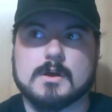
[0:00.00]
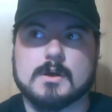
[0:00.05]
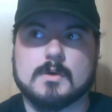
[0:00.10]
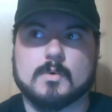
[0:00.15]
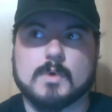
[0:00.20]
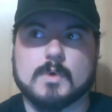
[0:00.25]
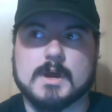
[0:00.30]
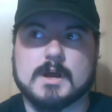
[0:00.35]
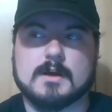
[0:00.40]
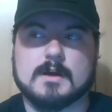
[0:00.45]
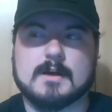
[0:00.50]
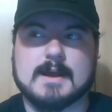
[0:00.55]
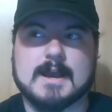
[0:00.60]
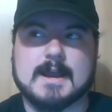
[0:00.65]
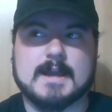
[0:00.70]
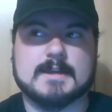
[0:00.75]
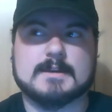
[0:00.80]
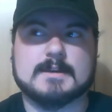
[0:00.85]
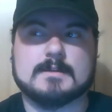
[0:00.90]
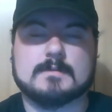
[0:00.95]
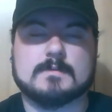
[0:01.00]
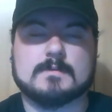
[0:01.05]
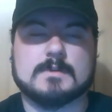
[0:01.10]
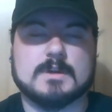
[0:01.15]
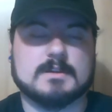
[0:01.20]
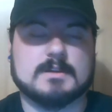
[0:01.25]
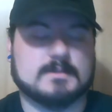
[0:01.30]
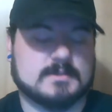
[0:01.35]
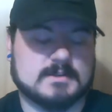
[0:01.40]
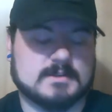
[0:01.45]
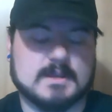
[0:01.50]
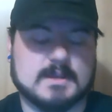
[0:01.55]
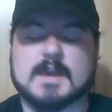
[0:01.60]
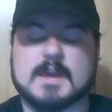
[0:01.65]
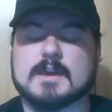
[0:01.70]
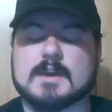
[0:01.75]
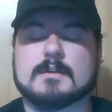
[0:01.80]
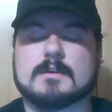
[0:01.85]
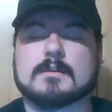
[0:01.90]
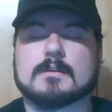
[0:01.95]
Well, I can
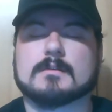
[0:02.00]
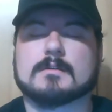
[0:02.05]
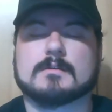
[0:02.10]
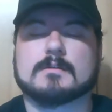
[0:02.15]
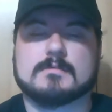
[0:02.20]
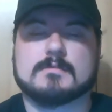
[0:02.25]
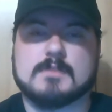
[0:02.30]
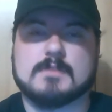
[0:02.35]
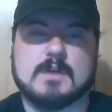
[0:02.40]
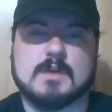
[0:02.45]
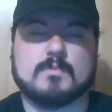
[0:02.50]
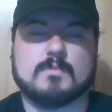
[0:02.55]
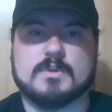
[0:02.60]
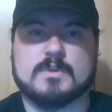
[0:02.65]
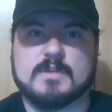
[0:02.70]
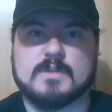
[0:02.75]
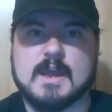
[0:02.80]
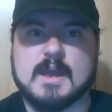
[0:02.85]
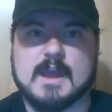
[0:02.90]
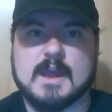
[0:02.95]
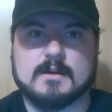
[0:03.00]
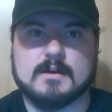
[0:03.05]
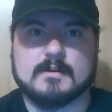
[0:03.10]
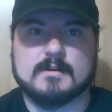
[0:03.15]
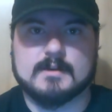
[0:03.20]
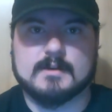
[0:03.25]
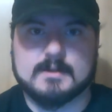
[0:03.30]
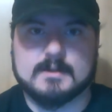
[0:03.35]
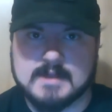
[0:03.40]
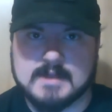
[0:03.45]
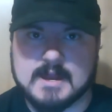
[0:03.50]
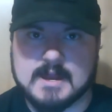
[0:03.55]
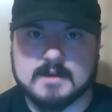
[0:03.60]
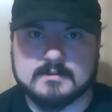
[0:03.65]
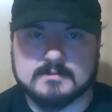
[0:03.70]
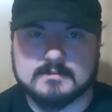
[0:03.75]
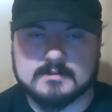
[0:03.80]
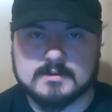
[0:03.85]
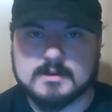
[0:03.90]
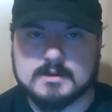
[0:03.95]
say that without a
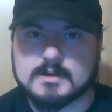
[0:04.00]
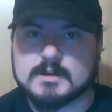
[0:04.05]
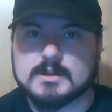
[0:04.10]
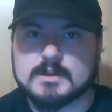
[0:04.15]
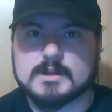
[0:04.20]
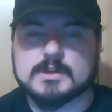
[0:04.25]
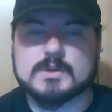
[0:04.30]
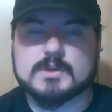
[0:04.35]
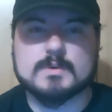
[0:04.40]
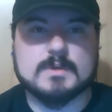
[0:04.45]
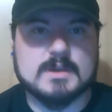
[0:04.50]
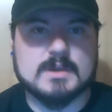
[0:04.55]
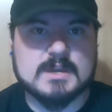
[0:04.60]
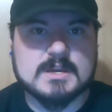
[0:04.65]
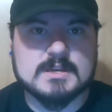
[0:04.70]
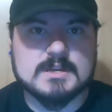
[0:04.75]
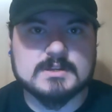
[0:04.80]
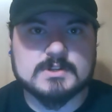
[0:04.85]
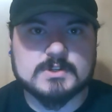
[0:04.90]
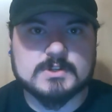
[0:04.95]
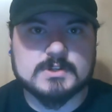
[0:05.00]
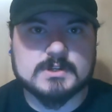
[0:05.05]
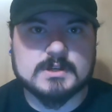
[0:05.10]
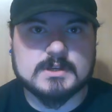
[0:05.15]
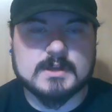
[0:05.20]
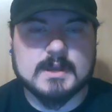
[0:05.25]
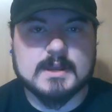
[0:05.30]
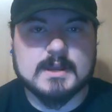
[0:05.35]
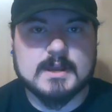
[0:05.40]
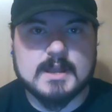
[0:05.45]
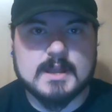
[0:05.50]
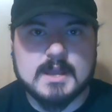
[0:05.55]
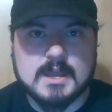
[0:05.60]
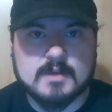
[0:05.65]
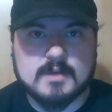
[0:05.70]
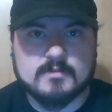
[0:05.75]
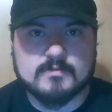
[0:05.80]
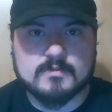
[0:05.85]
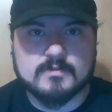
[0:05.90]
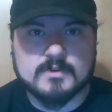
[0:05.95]
doubt, to each and
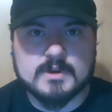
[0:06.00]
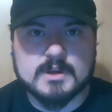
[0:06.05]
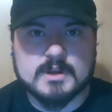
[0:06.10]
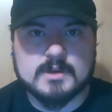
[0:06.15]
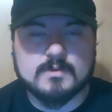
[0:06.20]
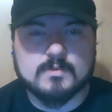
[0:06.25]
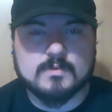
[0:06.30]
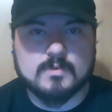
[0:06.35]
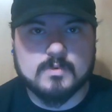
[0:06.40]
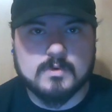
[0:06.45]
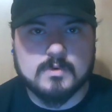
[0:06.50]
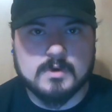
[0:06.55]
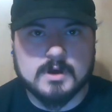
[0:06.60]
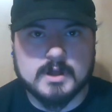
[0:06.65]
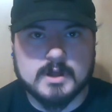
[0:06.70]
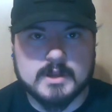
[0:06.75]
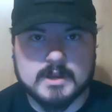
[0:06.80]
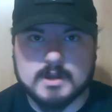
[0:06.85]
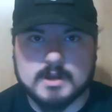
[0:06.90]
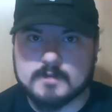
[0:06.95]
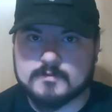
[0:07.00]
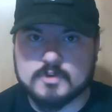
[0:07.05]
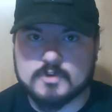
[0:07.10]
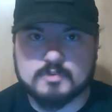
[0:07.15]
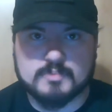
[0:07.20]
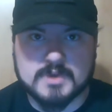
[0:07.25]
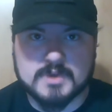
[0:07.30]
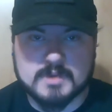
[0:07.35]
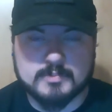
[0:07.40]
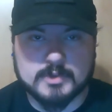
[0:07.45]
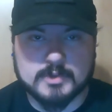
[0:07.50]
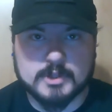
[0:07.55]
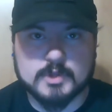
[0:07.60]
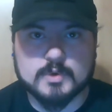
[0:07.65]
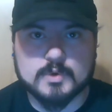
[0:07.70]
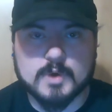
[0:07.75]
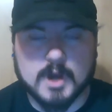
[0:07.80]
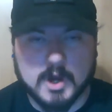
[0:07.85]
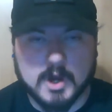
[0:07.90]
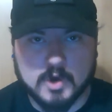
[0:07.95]
every one of you people
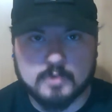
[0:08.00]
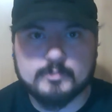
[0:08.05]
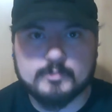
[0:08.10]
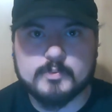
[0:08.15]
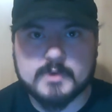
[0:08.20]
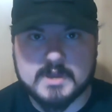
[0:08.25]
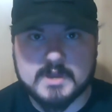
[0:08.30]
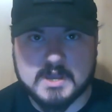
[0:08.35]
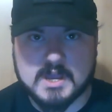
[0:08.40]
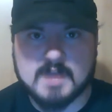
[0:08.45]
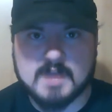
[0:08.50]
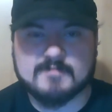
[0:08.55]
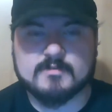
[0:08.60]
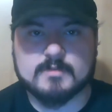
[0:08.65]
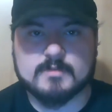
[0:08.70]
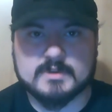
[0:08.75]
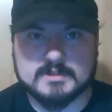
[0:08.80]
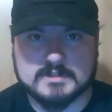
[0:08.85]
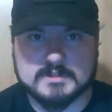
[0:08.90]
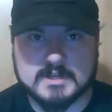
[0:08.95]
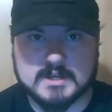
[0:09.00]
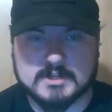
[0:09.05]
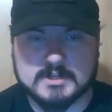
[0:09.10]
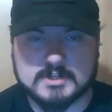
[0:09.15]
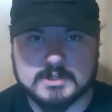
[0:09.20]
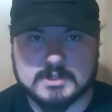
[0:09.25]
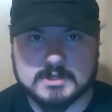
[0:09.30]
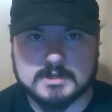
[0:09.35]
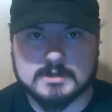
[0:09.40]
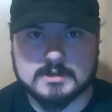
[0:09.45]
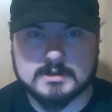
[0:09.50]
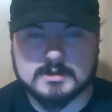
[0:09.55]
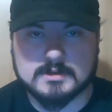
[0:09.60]
who hope we have a recession,